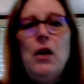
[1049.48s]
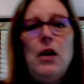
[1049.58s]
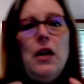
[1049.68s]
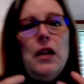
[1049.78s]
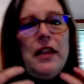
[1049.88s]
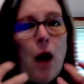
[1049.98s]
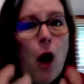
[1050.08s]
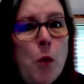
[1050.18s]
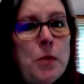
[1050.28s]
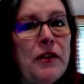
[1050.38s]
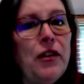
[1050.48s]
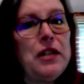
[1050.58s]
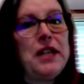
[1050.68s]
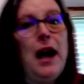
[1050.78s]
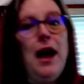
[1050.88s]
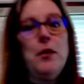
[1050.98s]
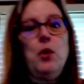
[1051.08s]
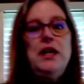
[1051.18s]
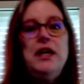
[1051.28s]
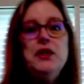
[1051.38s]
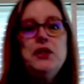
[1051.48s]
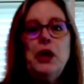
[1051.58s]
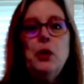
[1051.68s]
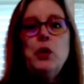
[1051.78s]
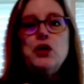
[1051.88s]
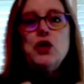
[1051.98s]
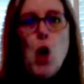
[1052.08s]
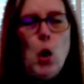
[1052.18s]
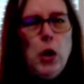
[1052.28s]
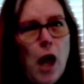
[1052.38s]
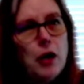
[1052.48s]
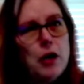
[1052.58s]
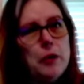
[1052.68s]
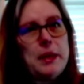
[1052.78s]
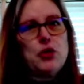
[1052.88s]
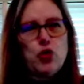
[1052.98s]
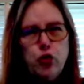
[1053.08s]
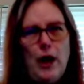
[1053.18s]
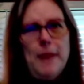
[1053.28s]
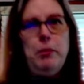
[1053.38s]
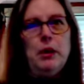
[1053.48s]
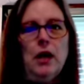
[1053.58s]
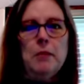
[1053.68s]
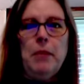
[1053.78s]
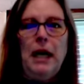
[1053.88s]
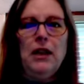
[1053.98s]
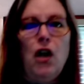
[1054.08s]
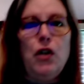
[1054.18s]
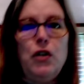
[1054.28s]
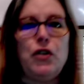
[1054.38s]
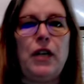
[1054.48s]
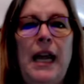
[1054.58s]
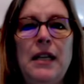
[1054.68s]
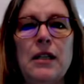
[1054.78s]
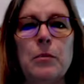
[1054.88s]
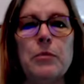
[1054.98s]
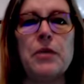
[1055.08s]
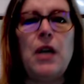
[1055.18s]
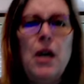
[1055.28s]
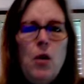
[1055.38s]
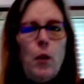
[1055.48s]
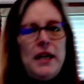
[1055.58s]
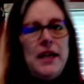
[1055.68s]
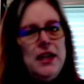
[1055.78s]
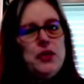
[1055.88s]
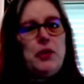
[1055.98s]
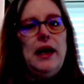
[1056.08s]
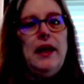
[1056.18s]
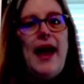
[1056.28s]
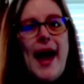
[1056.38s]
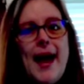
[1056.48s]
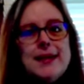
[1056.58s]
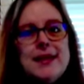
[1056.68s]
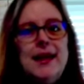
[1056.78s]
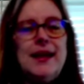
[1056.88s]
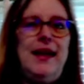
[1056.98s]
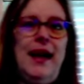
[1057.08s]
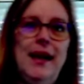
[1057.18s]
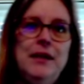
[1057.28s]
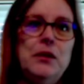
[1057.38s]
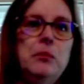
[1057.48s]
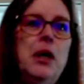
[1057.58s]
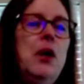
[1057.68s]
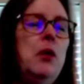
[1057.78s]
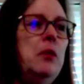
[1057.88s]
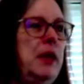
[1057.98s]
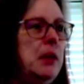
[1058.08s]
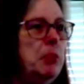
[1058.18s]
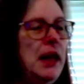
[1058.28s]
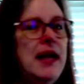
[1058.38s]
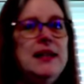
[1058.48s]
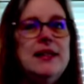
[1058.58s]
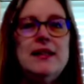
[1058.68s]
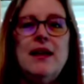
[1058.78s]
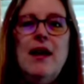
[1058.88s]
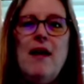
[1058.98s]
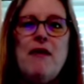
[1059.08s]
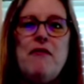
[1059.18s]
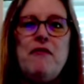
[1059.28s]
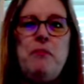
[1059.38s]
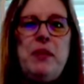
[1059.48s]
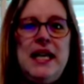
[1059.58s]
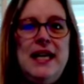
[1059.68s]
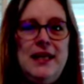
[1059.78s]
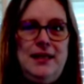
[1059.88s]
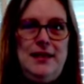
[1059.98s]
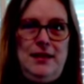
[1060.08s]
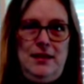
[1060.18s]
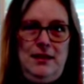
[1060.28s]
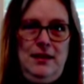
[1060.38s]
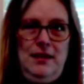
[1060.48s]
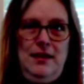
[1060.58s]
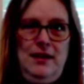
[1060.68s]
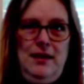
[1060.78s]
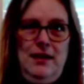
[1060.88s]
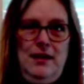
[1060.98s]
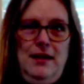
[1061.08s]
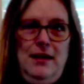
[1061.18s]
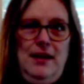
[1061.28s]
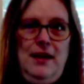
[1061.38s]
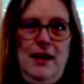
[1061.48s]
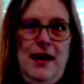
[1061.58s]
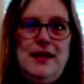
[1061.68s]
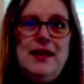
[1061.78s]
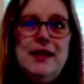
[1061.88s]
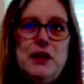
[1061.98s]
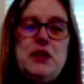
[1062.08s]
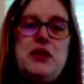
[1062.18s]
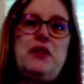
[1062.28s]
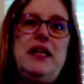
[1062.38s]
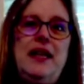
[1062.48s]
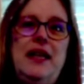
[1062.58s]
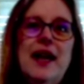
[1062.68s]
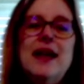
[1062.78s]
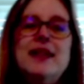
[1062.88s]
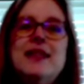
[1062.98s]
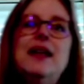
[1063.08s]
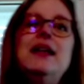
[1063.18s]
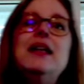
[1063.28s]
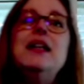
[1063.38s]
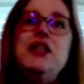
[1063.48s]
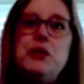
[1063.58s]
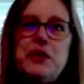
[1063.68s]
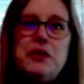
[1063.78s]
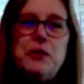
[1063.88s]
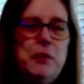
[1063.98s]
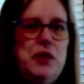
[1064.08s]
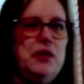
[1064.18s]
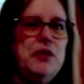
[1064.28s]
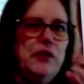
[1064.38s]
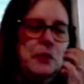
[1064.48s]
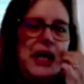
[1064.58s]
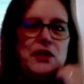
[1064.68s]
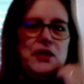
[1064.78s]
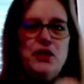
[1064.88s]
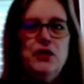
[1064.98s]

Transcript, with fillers: They hoped for a time when Israel would no longer be trampled on by larger kingdoms, when Israel as a kingdom would be a place of peace and to illustrate that, Isaiah uses images from nature